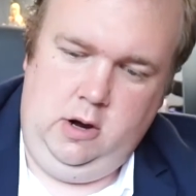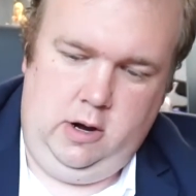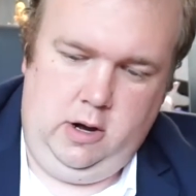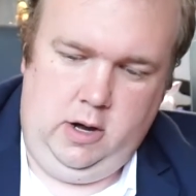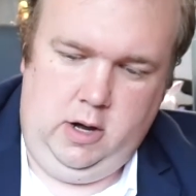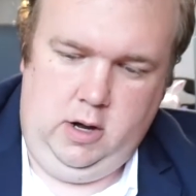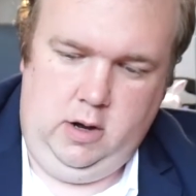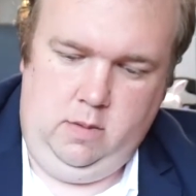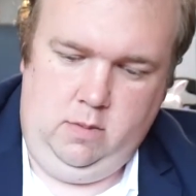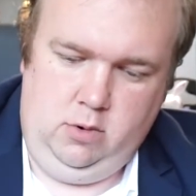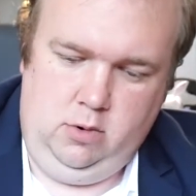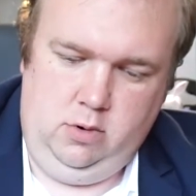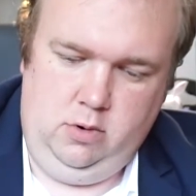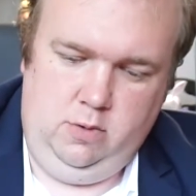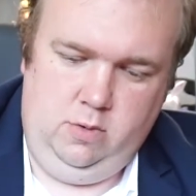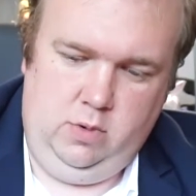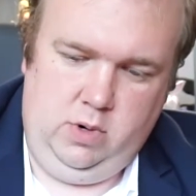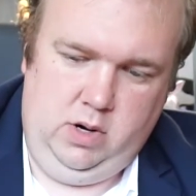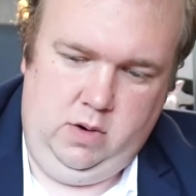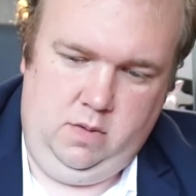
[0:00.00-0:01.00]

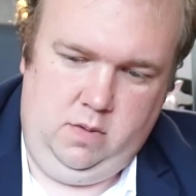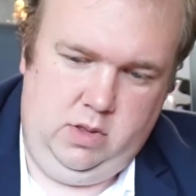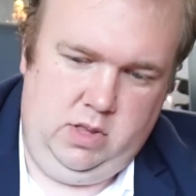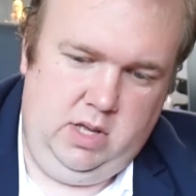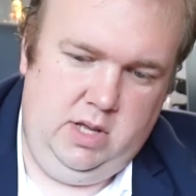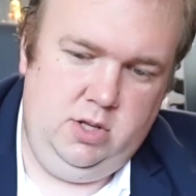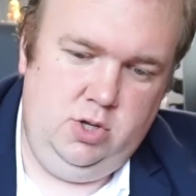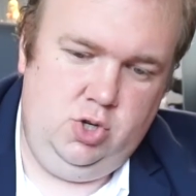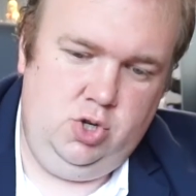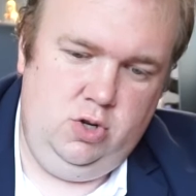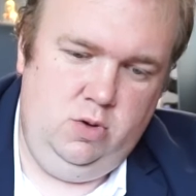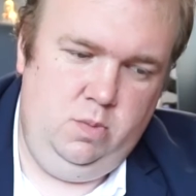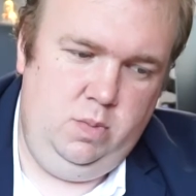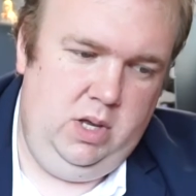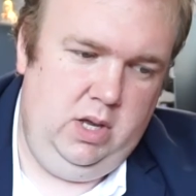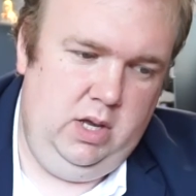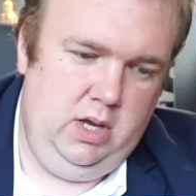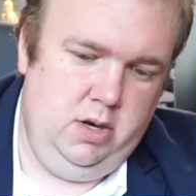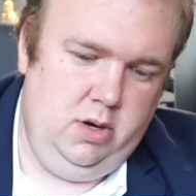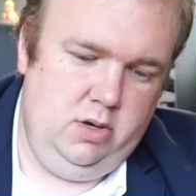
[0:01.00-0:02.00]
or whatever that should
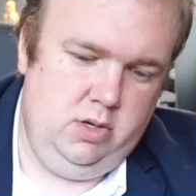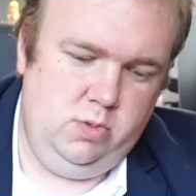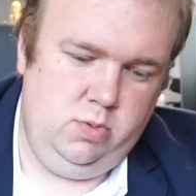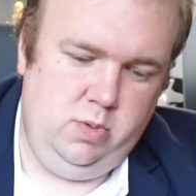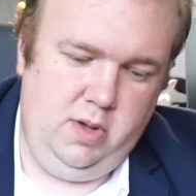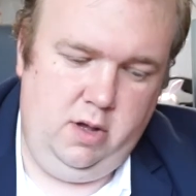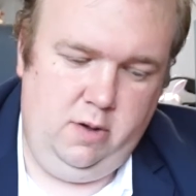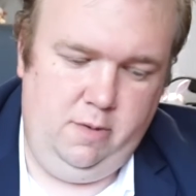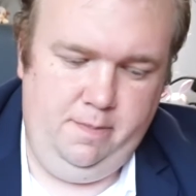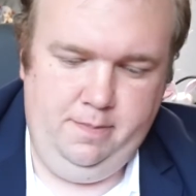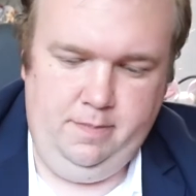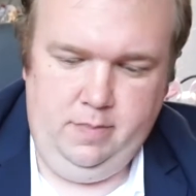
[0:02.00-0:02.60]
be here as well.